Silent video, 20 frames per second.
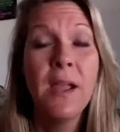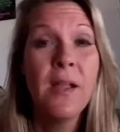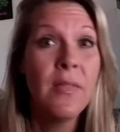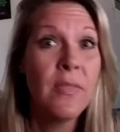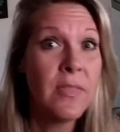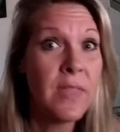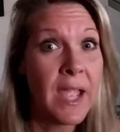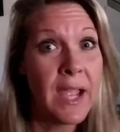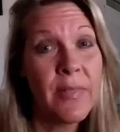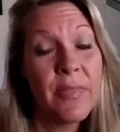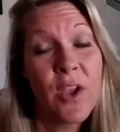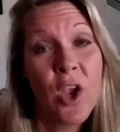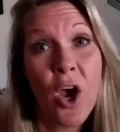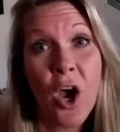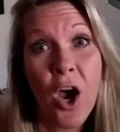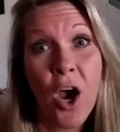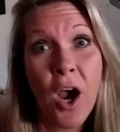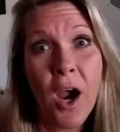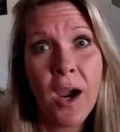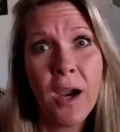And the
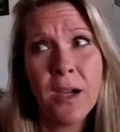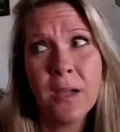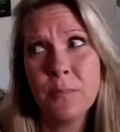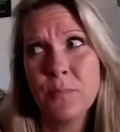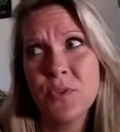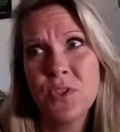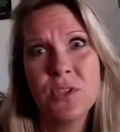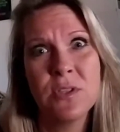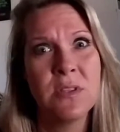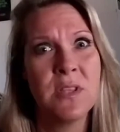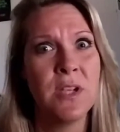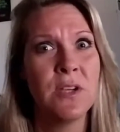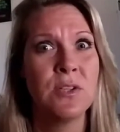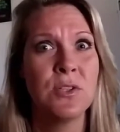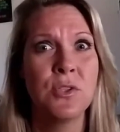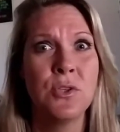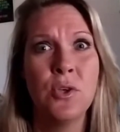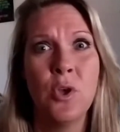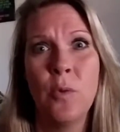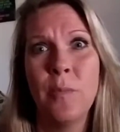car,
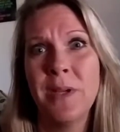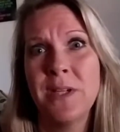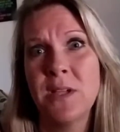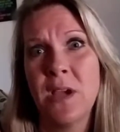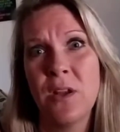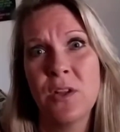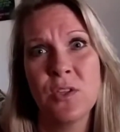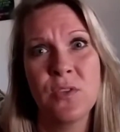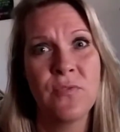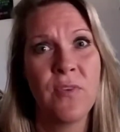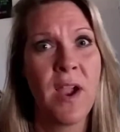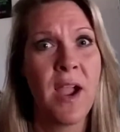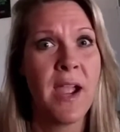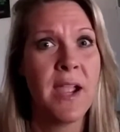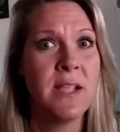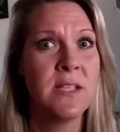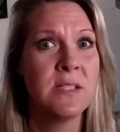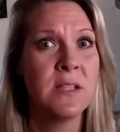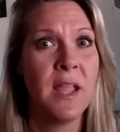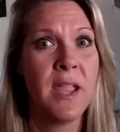there's no McDonald's
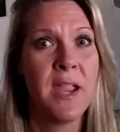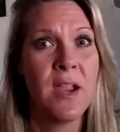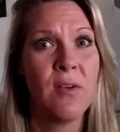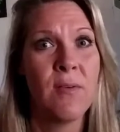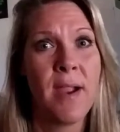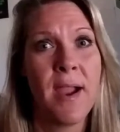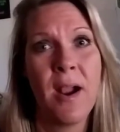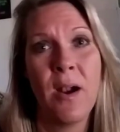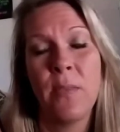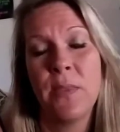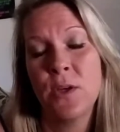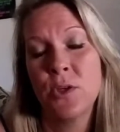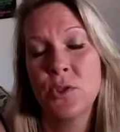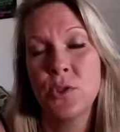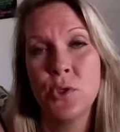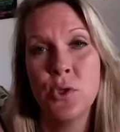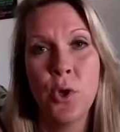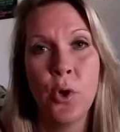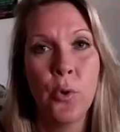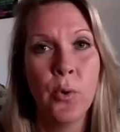fries laying around, there's
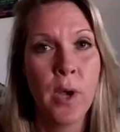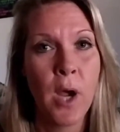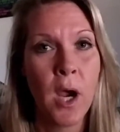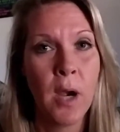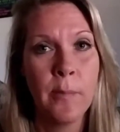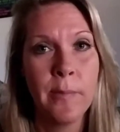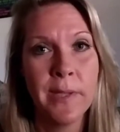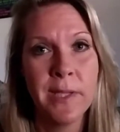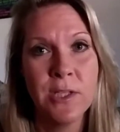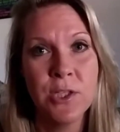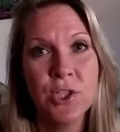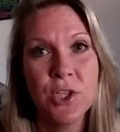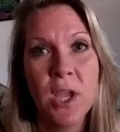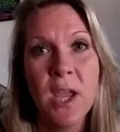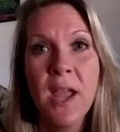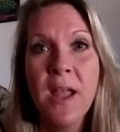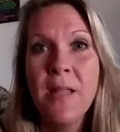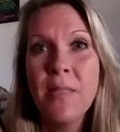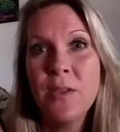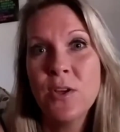no garbage,
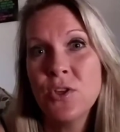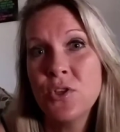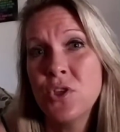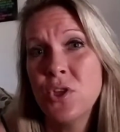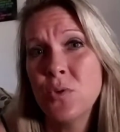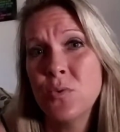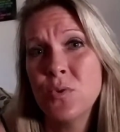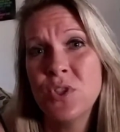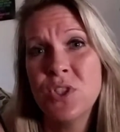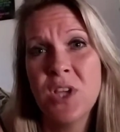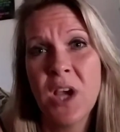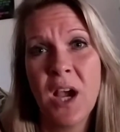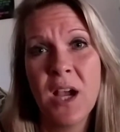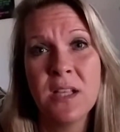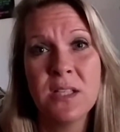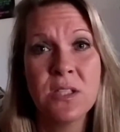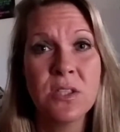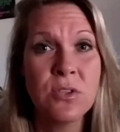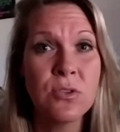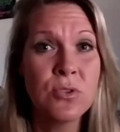there's no
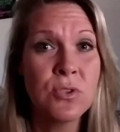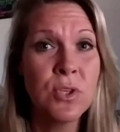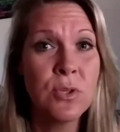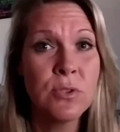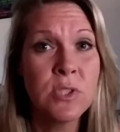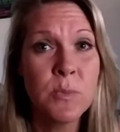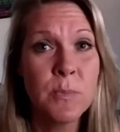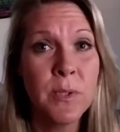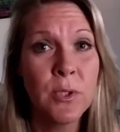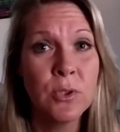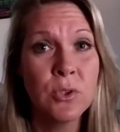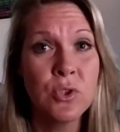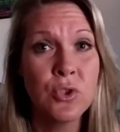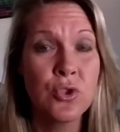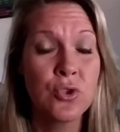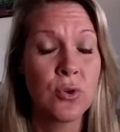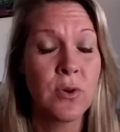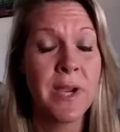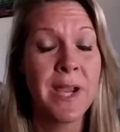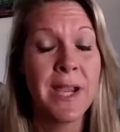dust, there's no spilled
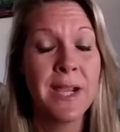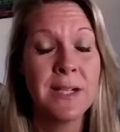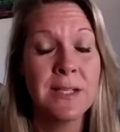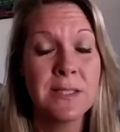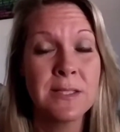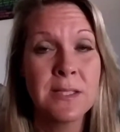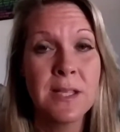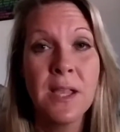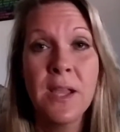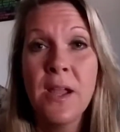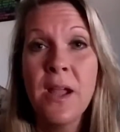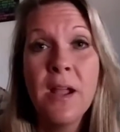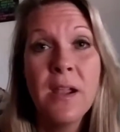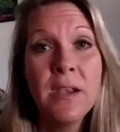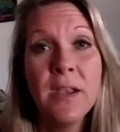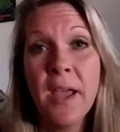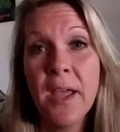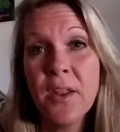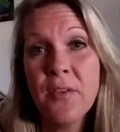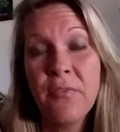drinks,
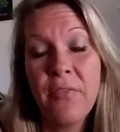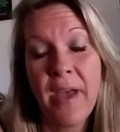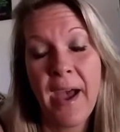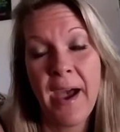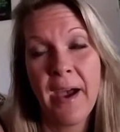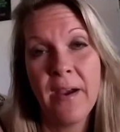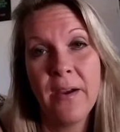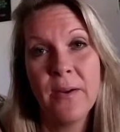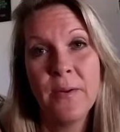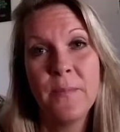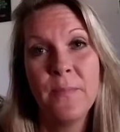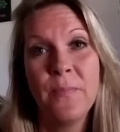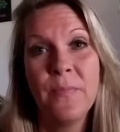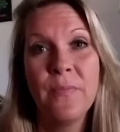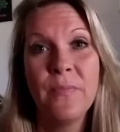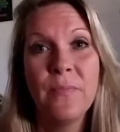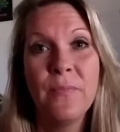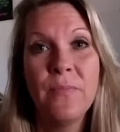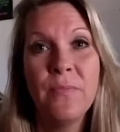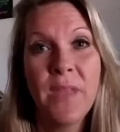none of that.
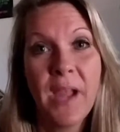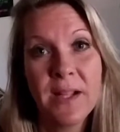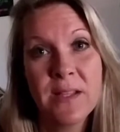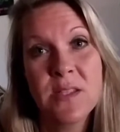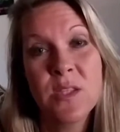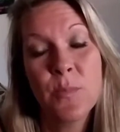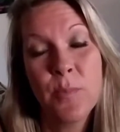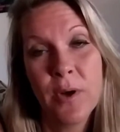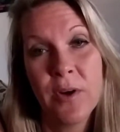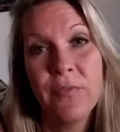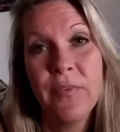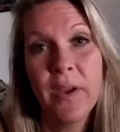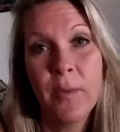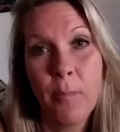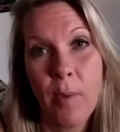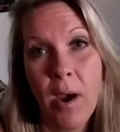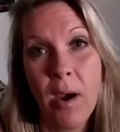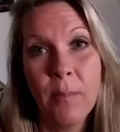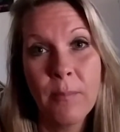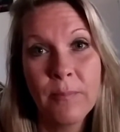That's the perfect
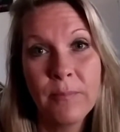mom.